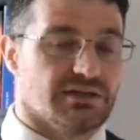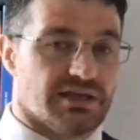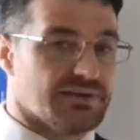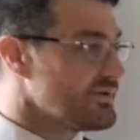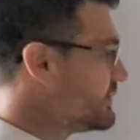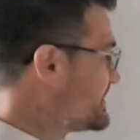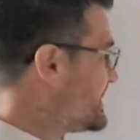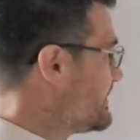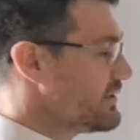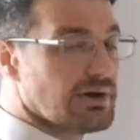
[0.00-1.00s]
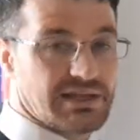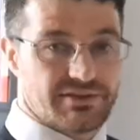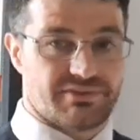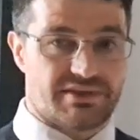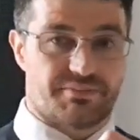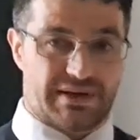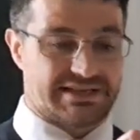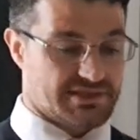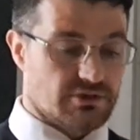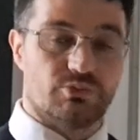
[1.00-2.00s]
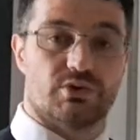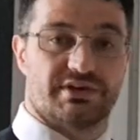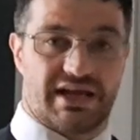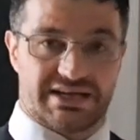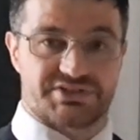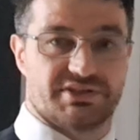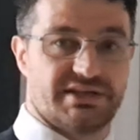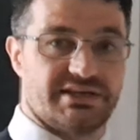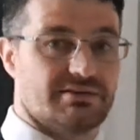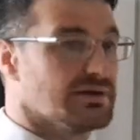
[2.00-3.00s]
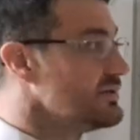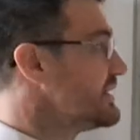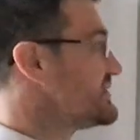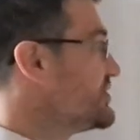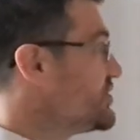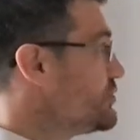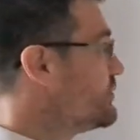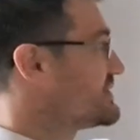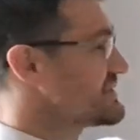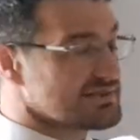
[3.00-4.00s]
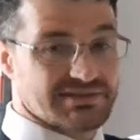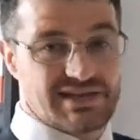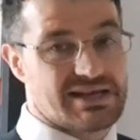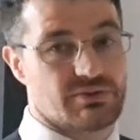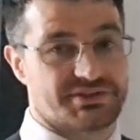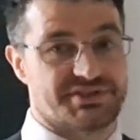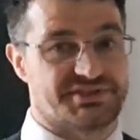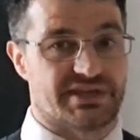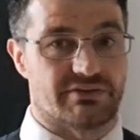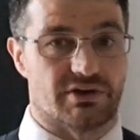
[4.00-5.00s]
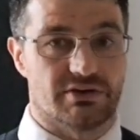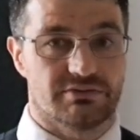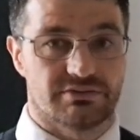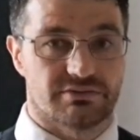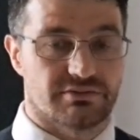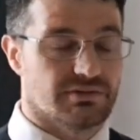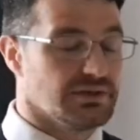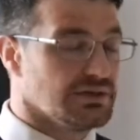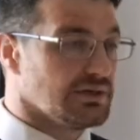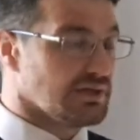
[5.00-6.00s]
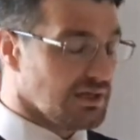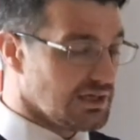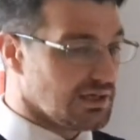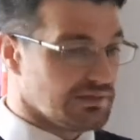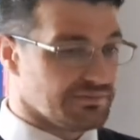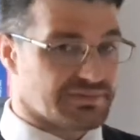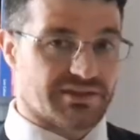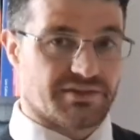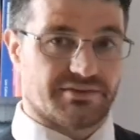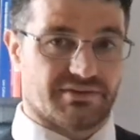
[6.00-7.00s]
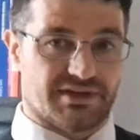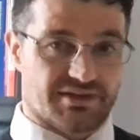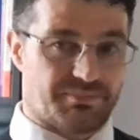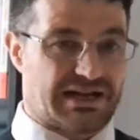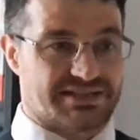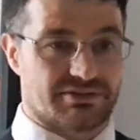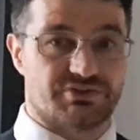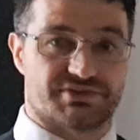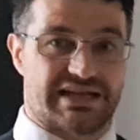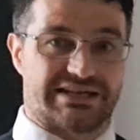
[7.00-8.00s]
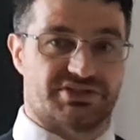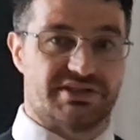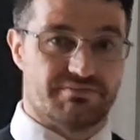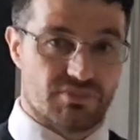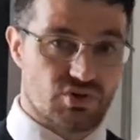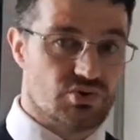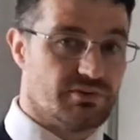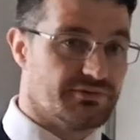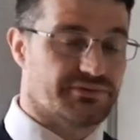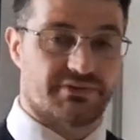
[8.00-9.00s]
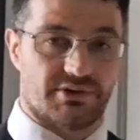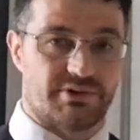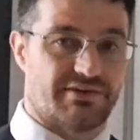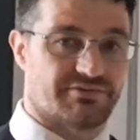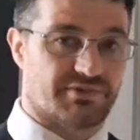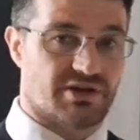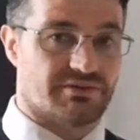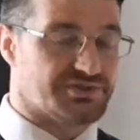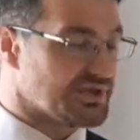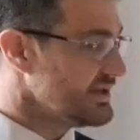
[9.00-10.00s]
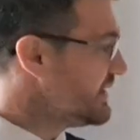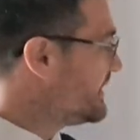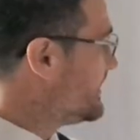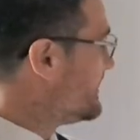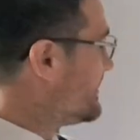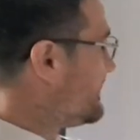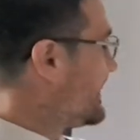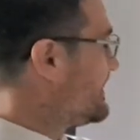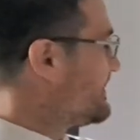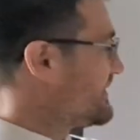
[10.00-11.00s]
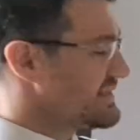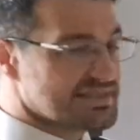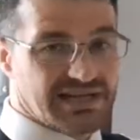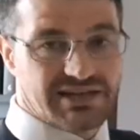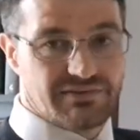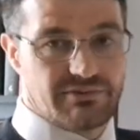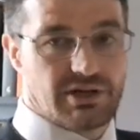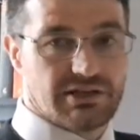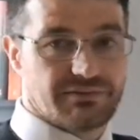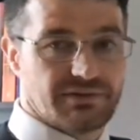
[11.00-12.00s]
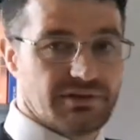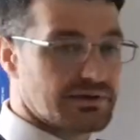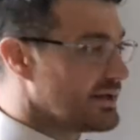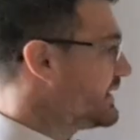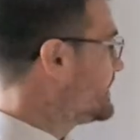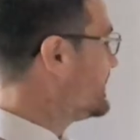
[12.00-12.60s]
If it was 0, then the particle wouldn't actually, unless u was equal to 0, and the particle doesn't actually move away from the origin, then this is kind of irrelevant, okay?